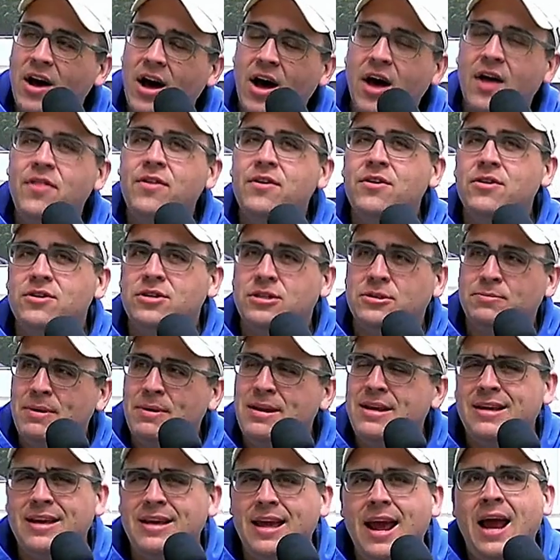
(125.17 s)
others, but
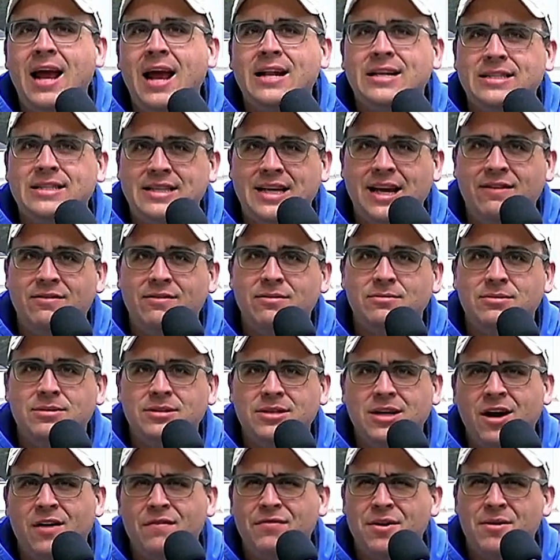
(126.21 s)
he can't save himself.